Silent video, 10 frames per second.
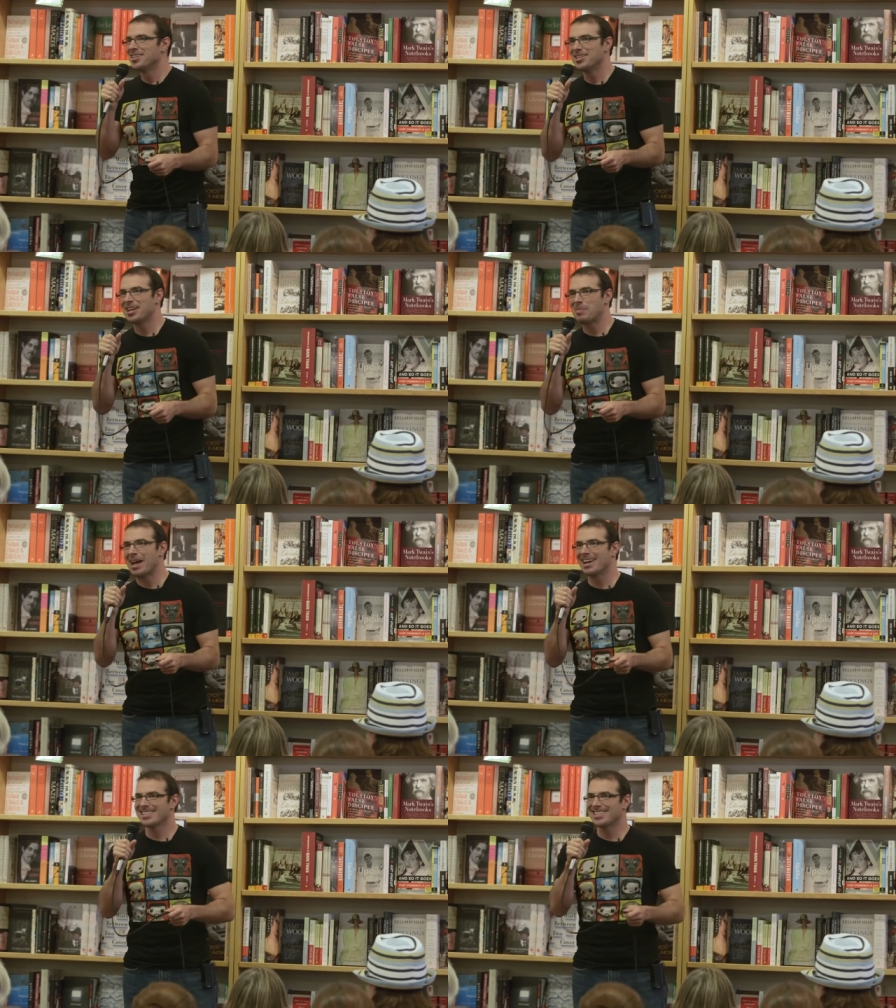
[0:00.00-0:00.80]
to get
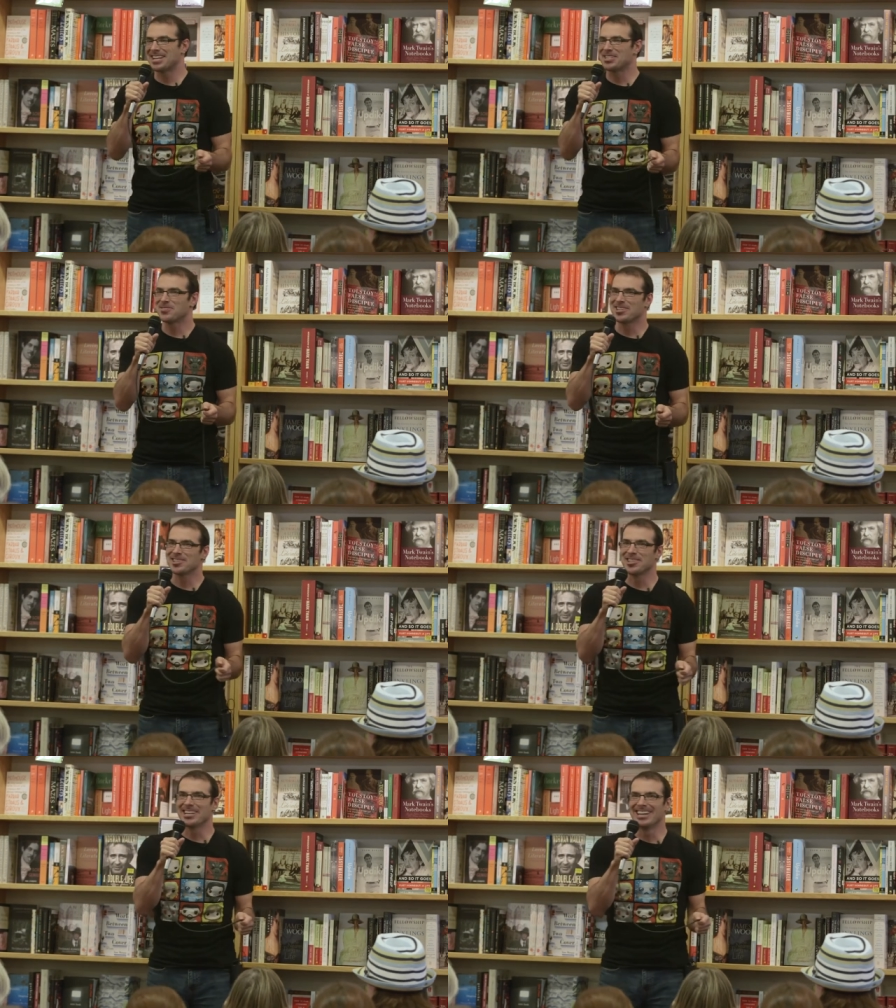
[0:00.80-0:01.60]
past science
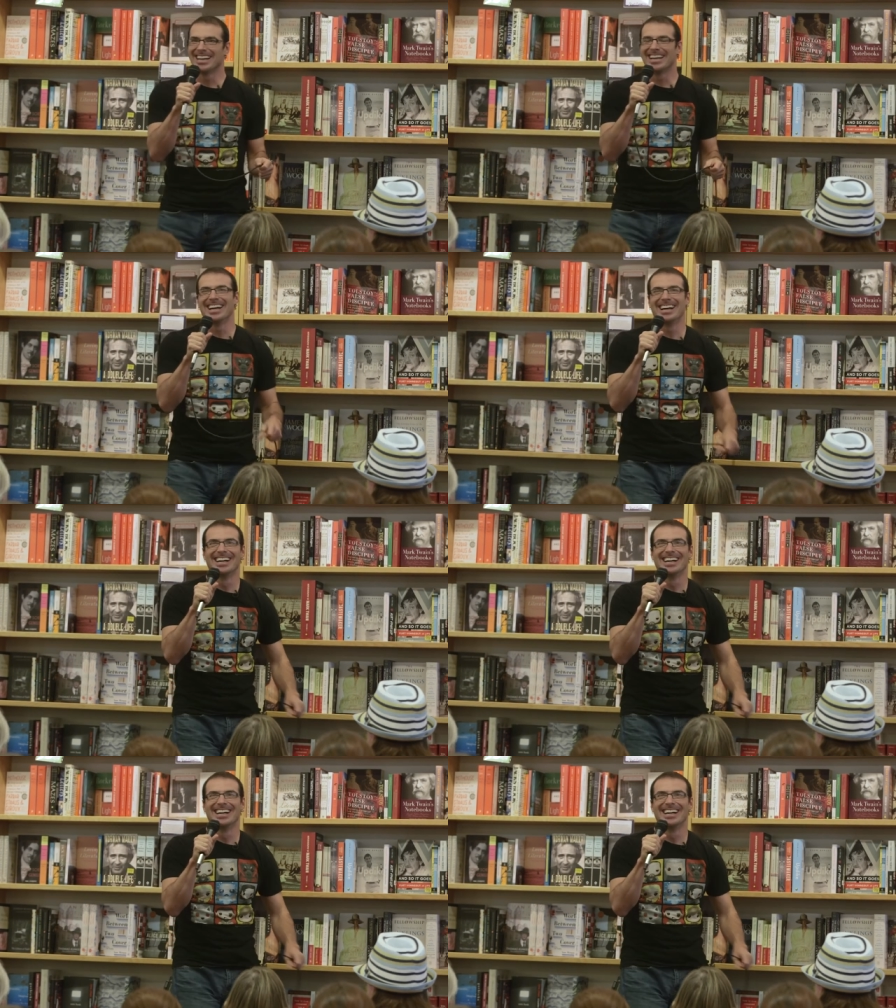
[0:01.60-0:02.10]
fiction, and